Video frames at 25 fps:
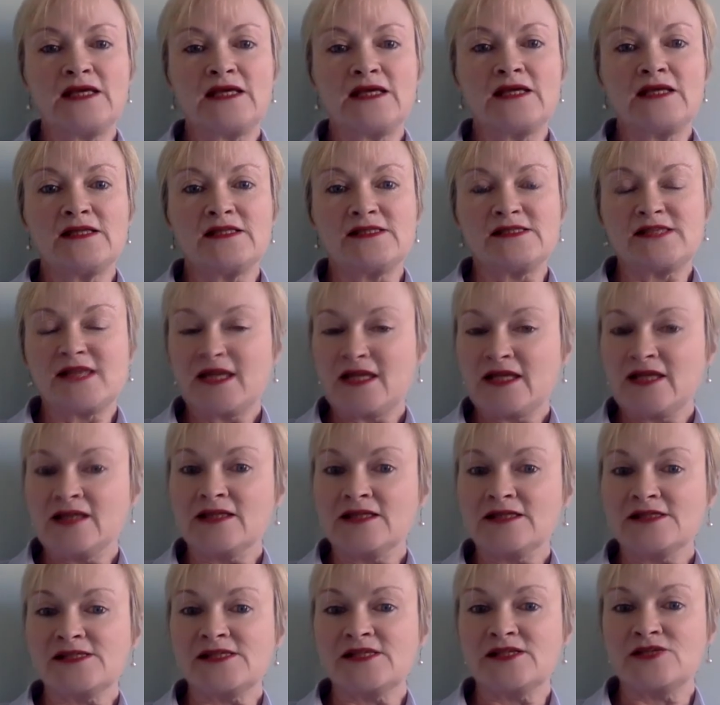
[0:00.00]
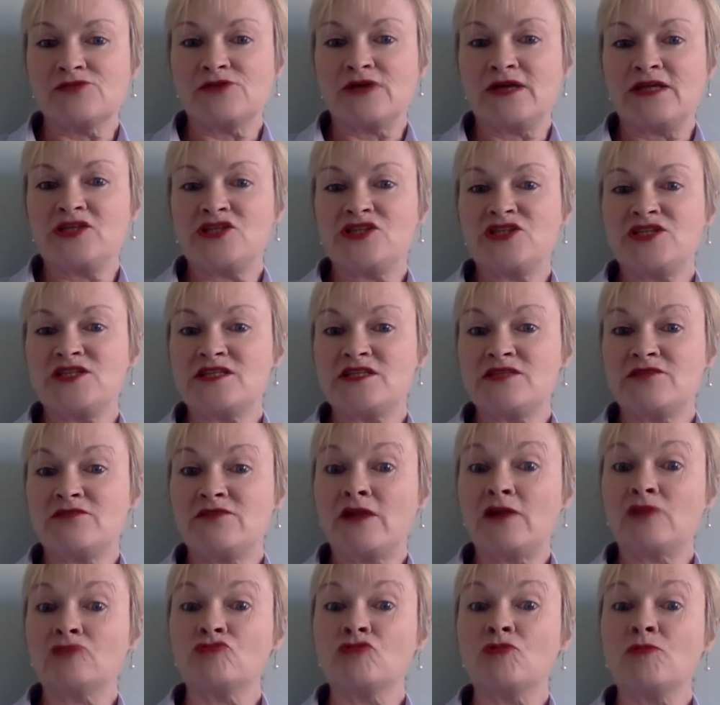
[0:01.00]
Second consideration is the
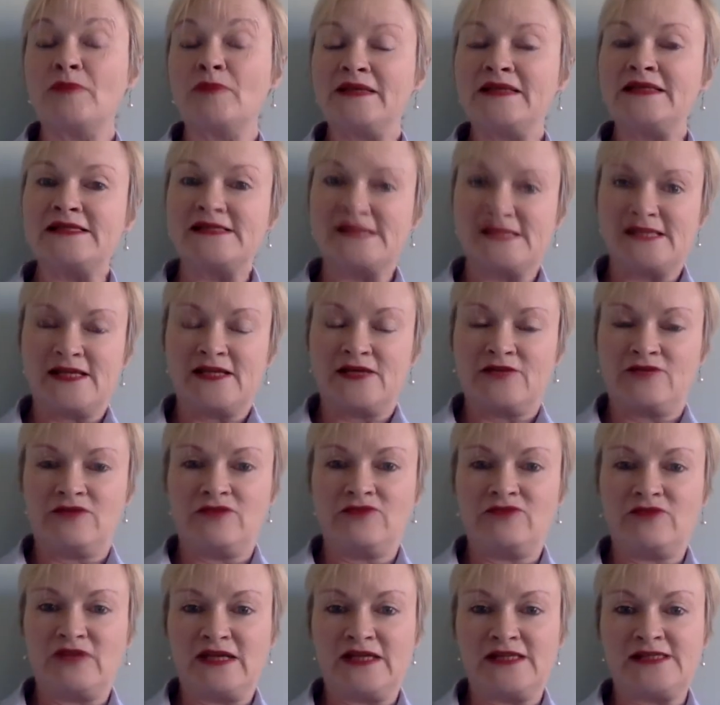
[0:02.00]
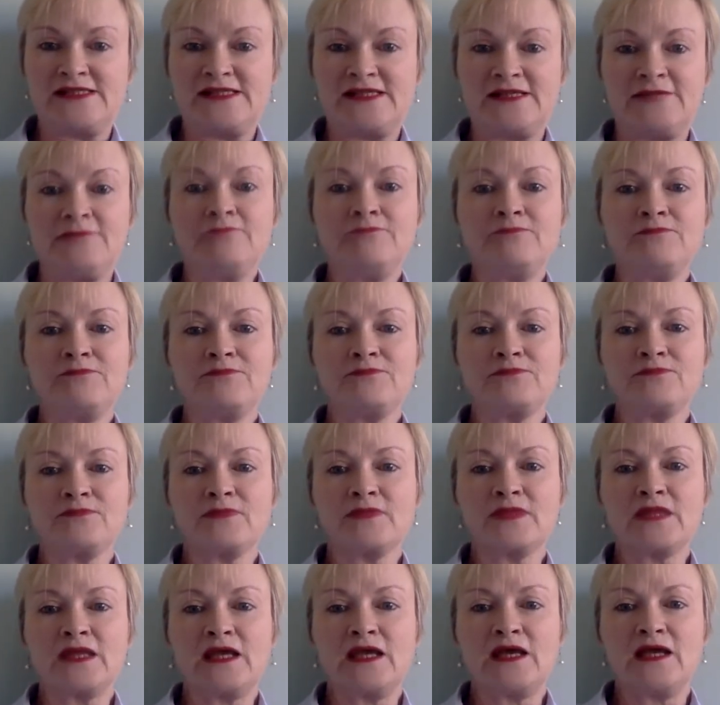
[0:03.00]
vulnerability of the victim,
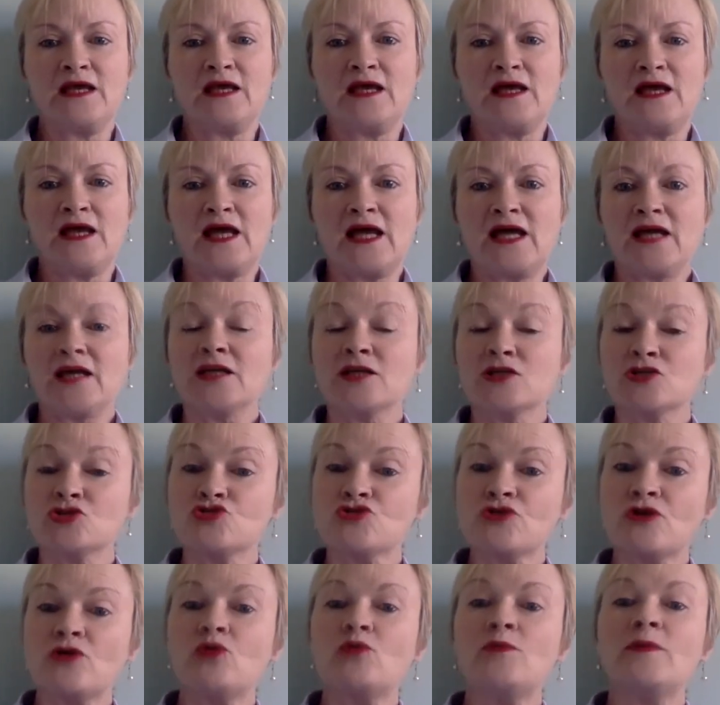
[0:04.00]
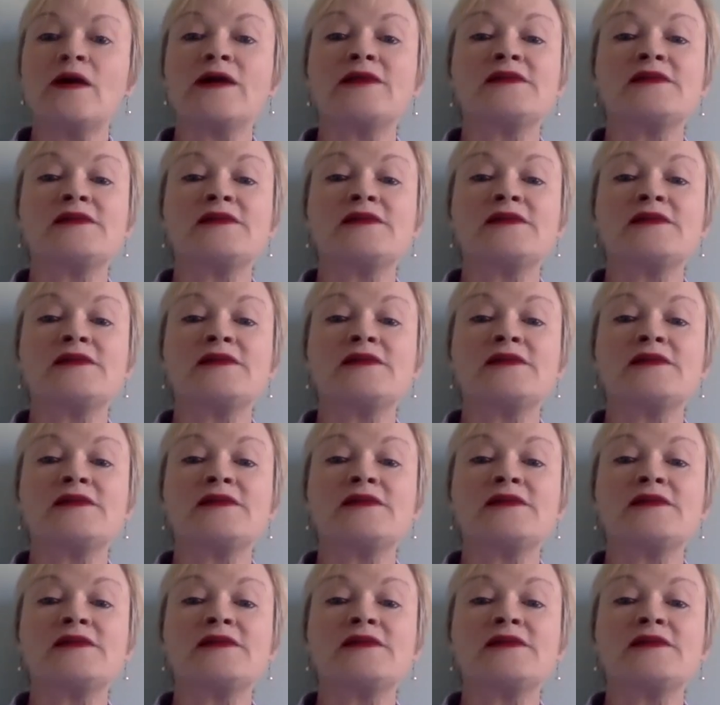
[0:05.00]
and control by the